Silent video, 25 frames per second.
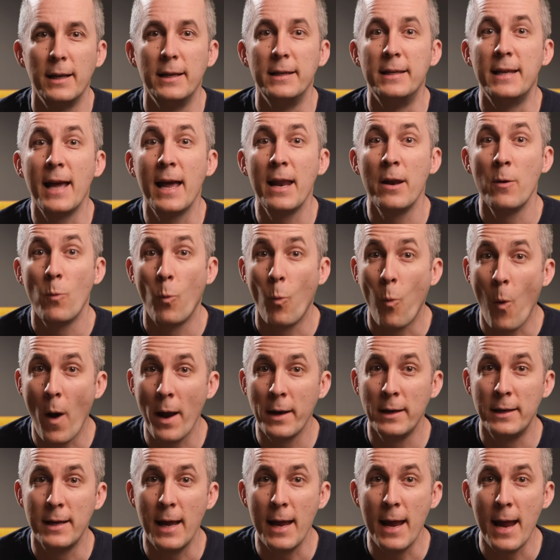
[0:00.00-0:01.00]
Then
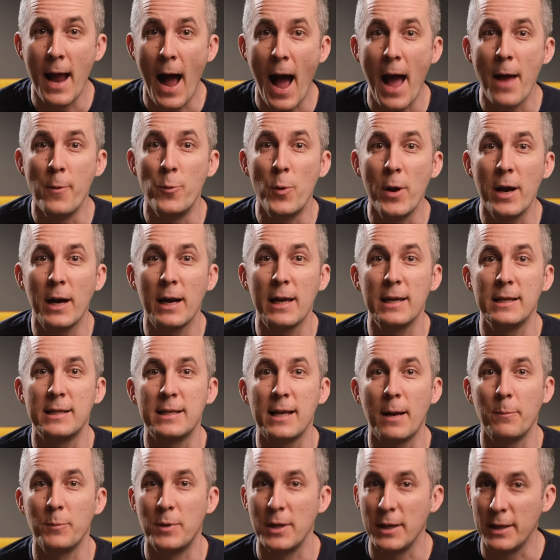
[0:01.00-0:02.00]
one day I realized
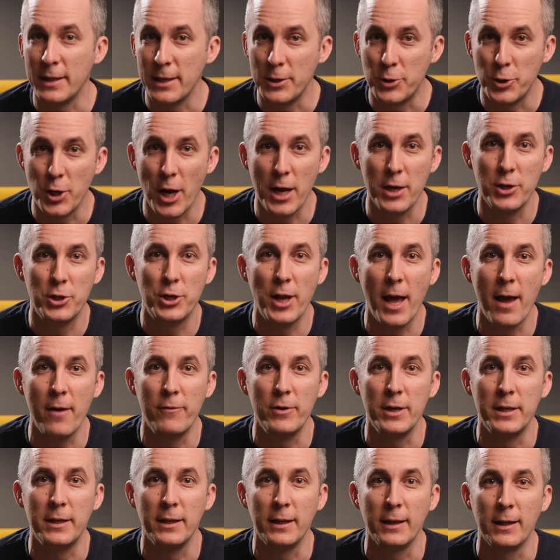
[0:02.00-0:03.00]
something that changed
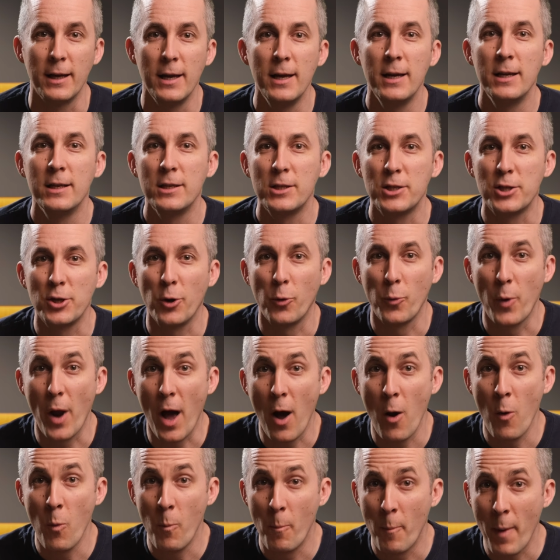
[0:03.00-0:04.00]
everything. So
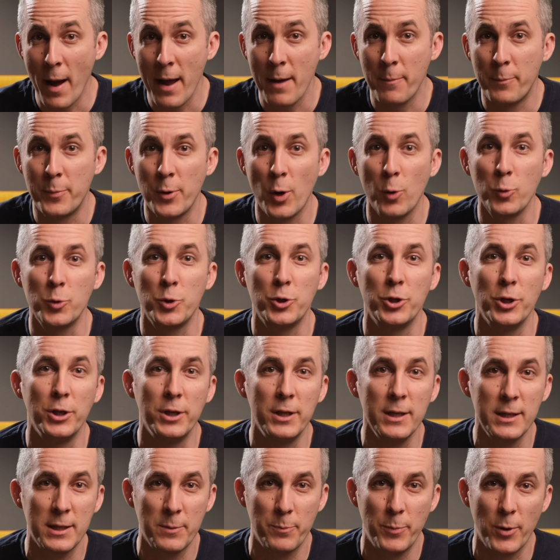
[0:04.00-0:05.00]
now my approach to
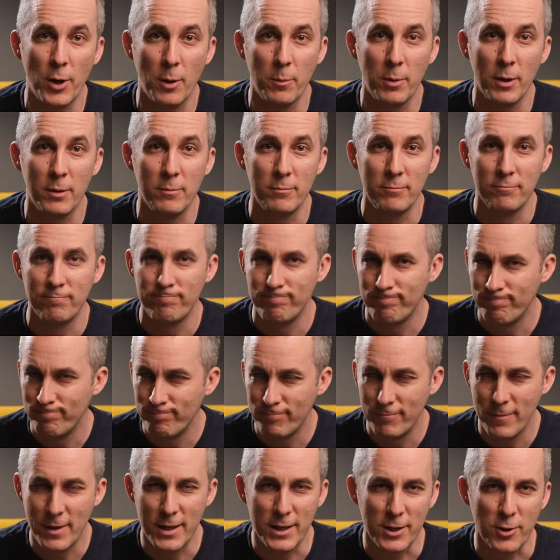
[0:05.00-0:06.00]
this problem
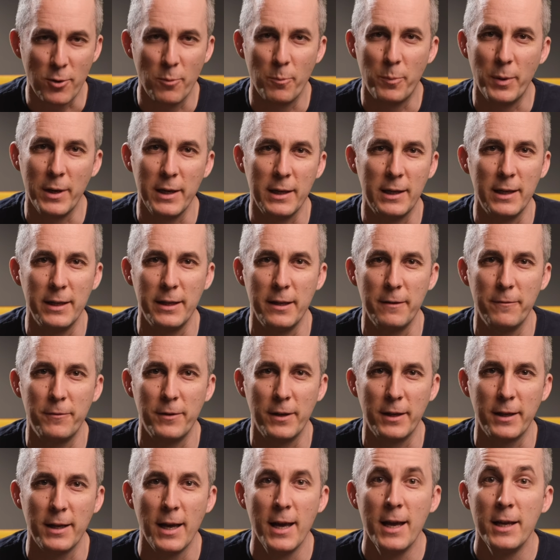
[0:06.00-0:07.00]
is completely
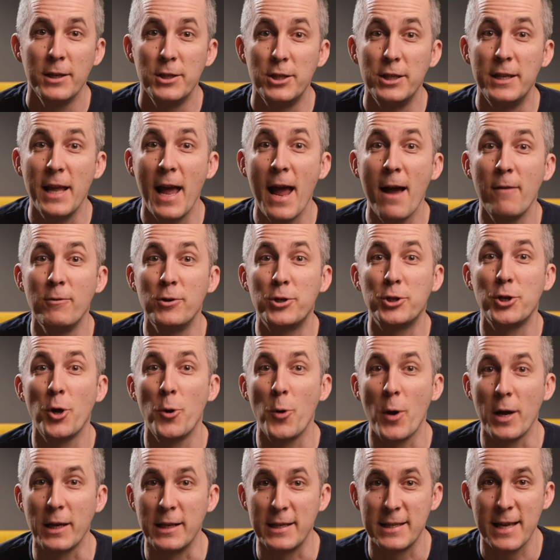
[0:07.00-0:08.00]
different. Today I will show you
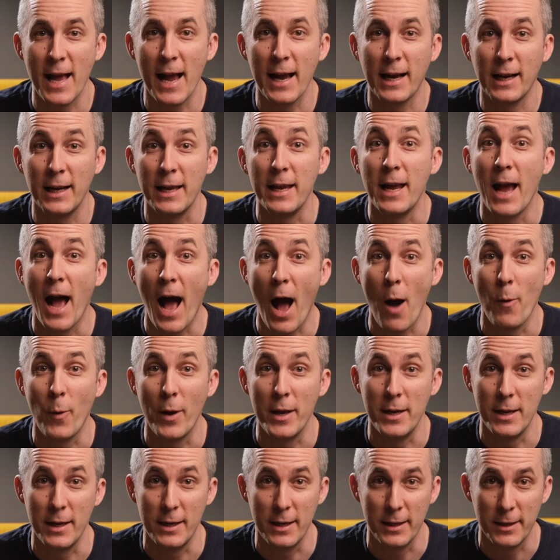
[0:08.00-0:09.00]
exactly how I
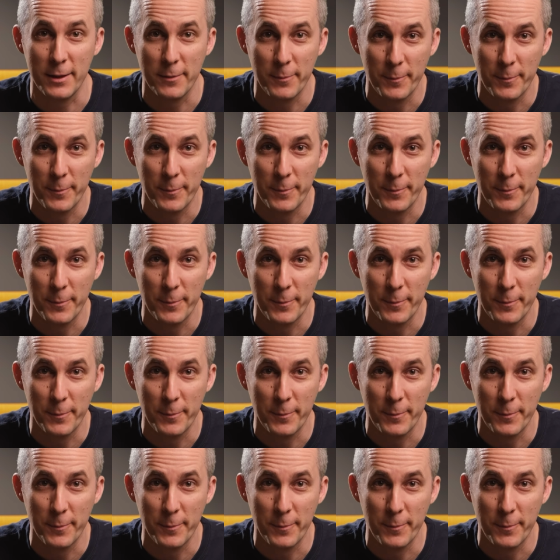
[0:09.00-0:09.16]
did it.